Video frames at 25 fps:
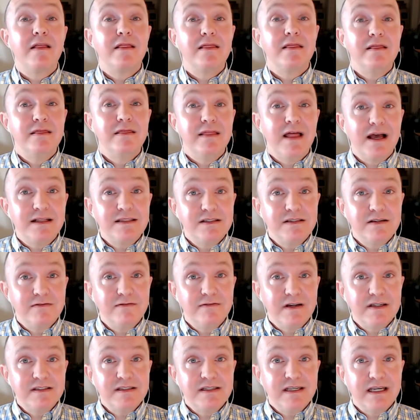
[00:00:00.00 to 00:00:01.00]
Lots of
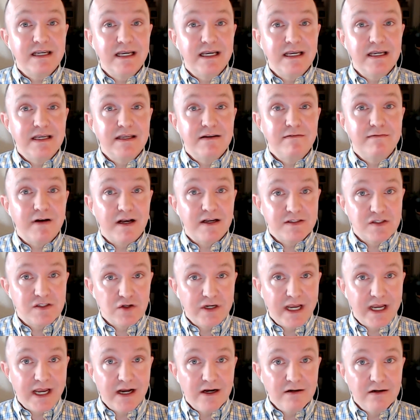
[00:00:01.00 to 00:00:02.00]
us in foster
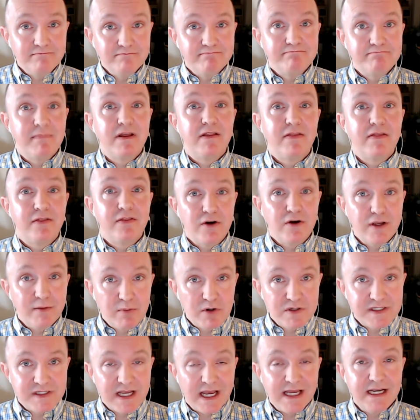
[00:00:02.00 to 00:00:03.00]
care,
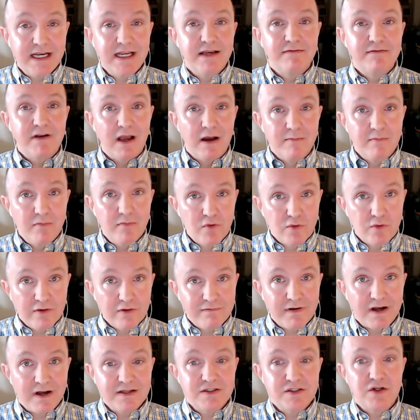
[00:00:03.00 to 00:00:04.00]
30% have come through the
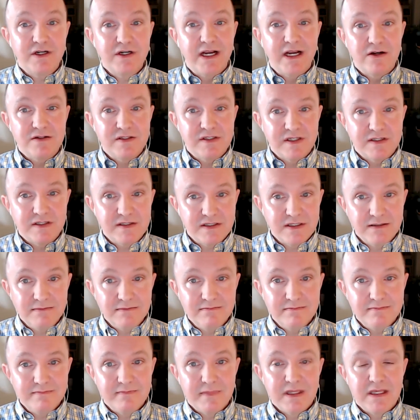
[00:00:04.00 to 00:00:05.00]
foster care
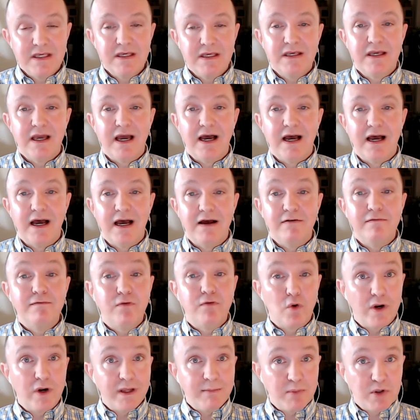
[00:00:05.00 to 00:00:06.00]
system, uh,
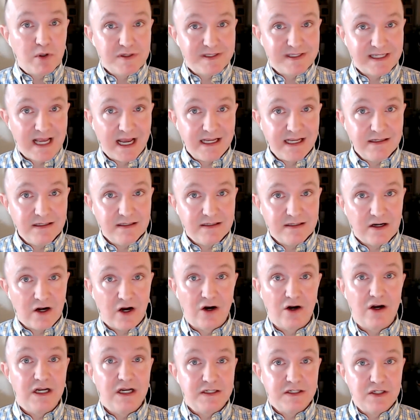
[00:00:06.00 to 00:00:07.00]
40%
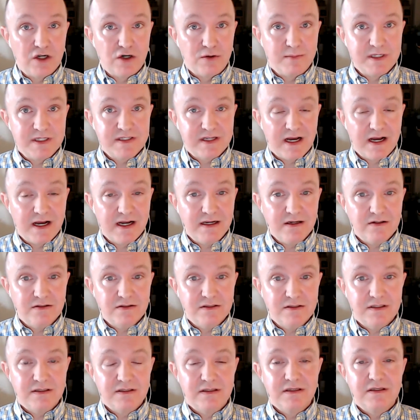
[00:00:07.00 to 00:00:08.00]
are
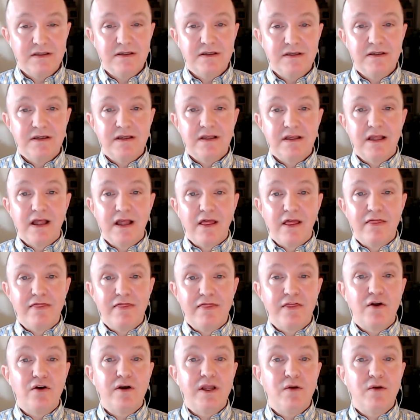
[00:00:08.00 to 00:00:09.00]
undomiciled,
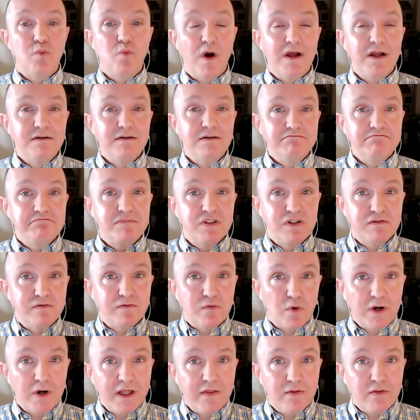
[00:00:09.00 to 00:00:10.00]
31 to
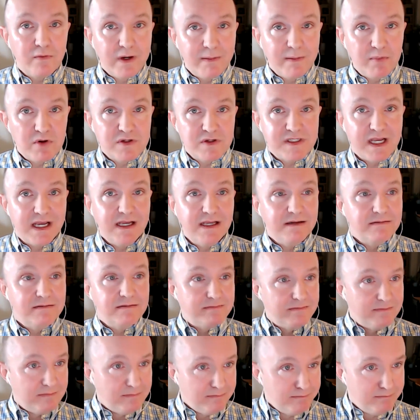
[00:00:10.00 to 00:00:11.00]
43%
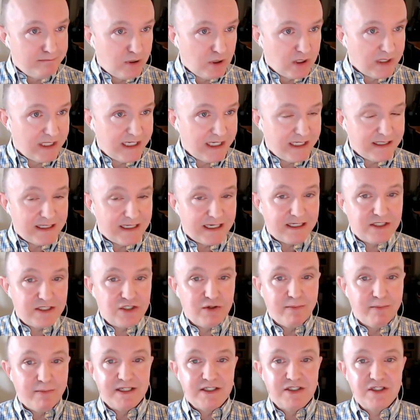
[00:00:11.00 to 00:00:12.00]
bullied, as
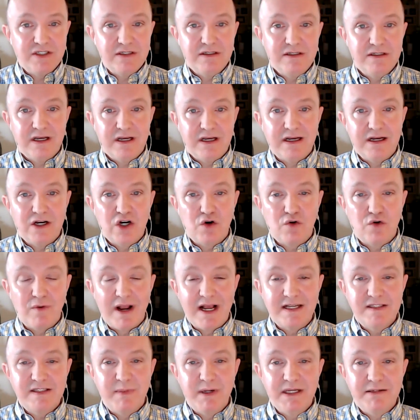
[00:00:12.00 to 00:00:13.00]
you mentioned, uh,
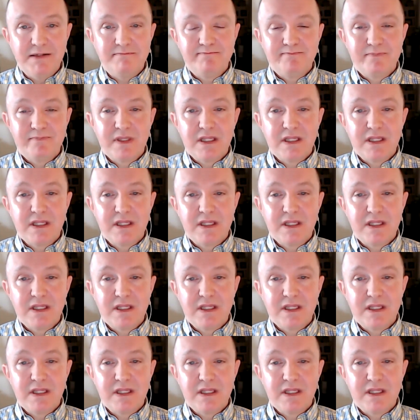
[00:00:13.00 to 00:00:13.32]
harassment.